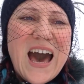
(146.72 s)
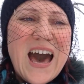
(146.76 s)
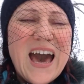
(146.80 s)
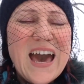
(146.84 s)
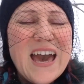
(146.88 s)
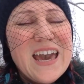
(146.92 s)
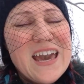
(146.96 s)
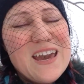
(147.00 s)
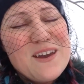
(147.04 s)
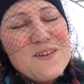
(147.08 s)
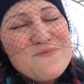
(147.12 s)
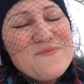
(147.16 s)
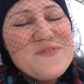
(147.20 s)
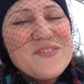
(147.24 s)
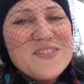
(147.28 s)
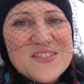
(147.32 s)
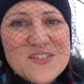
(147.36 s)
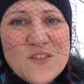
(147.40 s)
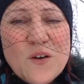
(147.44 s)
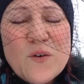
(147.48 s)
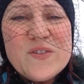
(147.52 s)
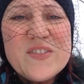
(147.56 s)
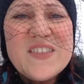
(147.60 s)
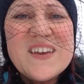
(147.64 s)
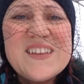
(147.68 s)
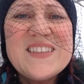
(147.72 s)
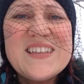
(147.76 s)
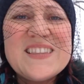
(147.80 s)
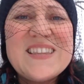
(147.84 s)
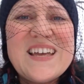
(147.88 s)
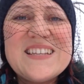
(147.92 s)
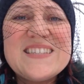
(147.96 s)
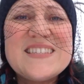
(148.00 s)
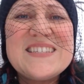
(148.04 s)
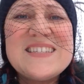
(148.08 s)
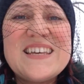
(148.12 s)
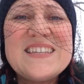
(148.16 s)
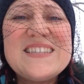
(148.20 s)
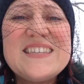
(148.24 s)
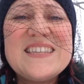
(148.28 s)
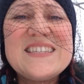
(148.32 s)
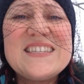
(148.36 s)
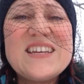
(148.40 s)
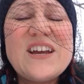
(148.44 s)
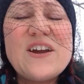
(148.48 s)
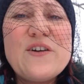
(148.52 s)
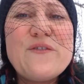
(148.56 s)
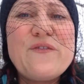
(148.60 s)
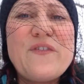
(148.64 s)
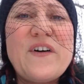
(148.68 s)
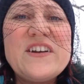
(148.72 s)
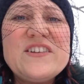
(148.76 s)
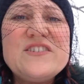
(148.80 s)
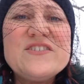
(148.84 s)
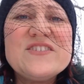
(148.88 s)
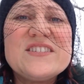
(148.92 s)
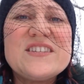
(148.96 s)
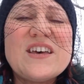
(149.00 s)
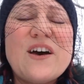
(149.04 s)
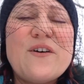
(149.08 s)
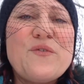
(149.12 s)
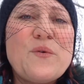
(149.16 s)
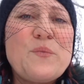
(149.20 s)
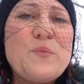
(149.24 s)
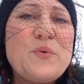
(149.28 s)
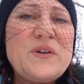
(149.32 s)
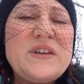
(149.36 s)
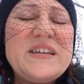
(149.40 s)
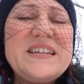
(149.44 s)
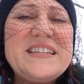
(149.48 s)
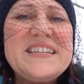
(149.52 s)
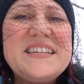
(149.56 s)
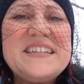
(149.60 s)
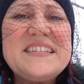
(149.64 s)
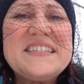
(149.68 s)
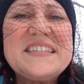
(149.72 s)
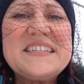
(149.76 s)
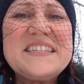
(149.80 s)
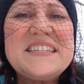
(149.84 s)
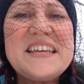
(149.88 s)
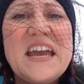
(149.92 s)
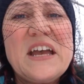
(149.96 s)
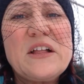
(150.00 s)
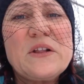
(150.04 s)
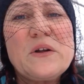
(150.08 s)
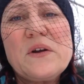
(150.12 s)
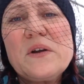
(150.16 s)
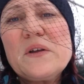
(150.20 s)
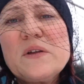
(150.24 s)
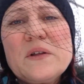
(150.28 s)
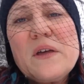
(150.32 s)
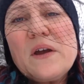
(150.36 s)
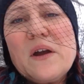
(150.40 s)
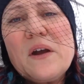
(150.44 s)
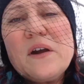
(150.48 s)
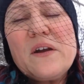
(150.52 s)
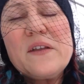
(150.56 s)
I don't think that that's necessary. Find yourself a pretty decent tailor.